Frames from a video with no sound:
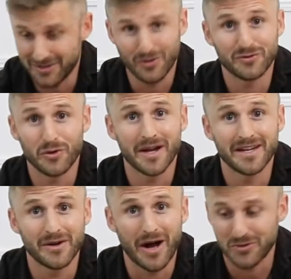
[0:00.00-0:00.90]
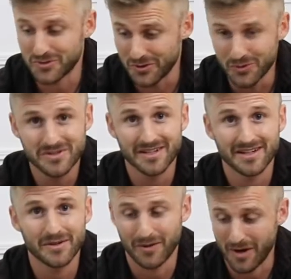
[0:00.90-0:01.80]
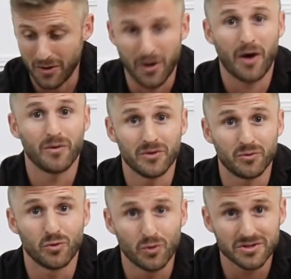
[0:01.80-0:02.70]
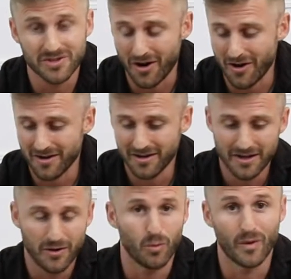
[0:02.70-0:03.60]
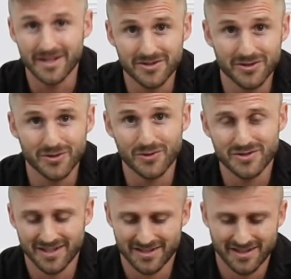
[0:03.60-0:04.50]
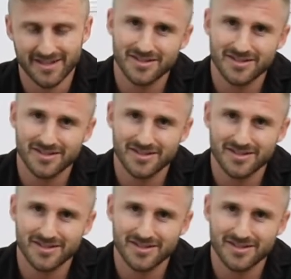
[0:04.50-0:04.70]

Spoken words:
You have no idea how to use it, how the rules are, when to use it.